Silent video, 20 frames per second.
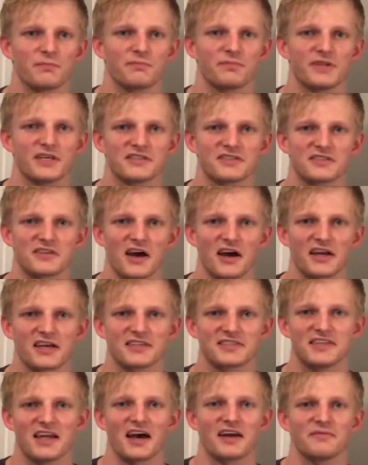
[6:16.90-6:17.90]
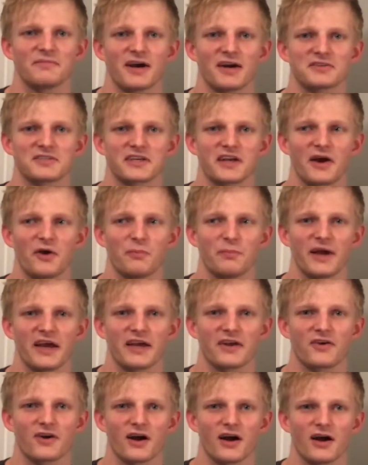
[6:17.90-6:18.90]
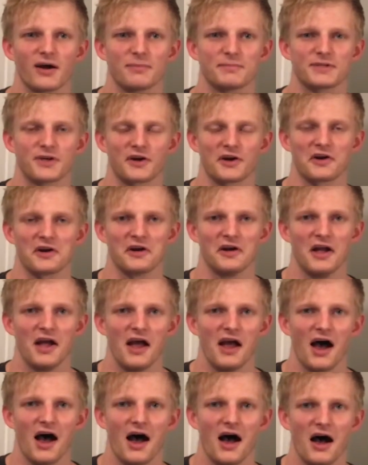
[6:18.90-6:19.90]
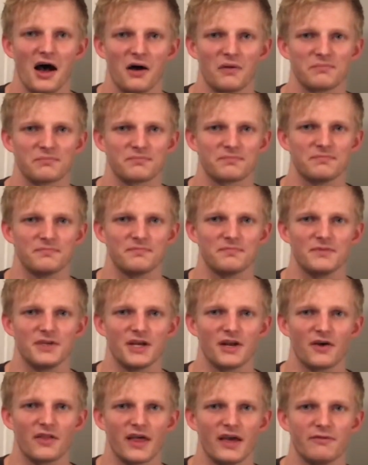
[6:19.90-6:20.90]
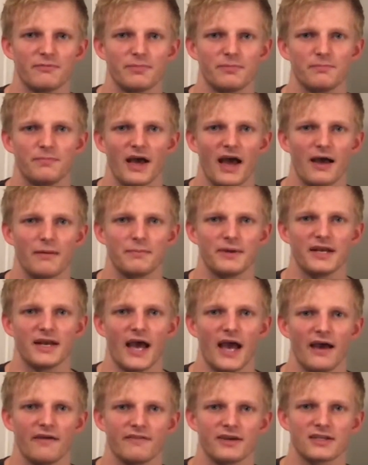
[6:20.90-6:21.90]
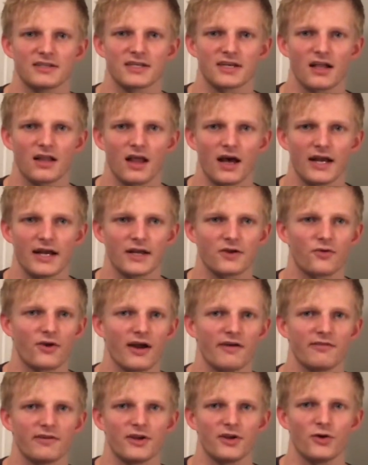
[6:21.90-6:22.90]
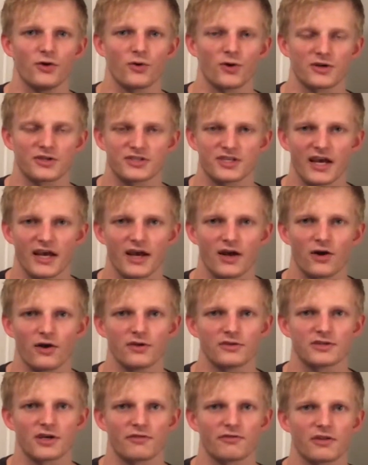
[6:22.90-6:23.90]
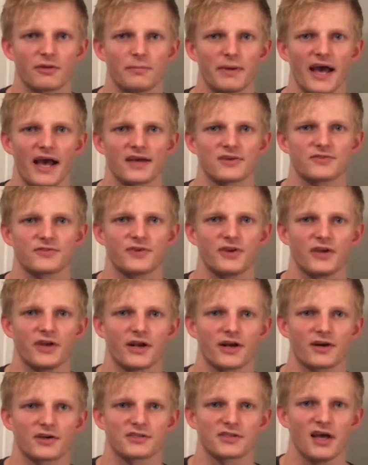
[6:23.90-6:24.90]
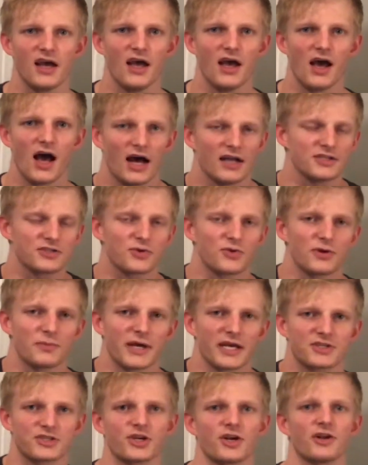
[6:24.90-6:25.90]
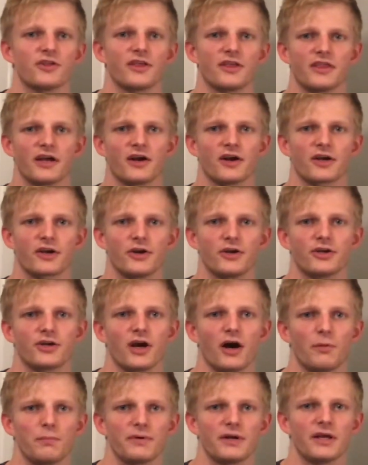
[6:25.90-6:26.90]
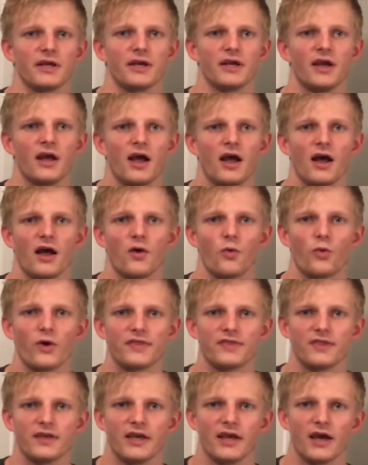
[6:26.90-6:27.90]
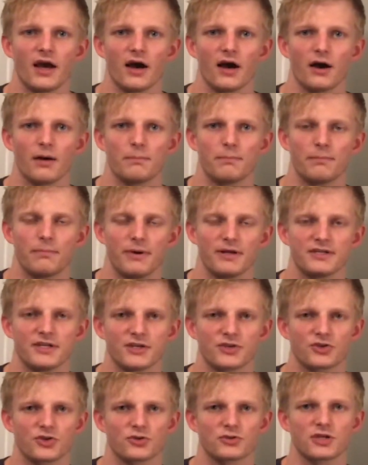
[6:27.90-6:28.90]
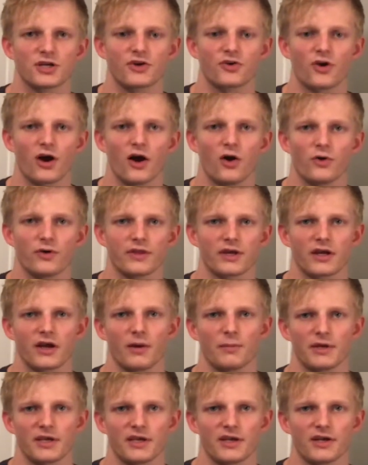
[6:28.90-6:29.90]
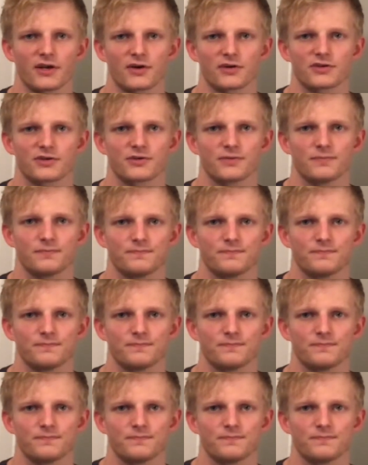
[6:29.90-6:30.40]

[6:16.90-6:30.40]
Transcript: this stock is not about to go bankrupt, or you know, they've been having declining revenue or sales over the past few years. I just want to make sure that they're a good company with the potential to grow in the coming years.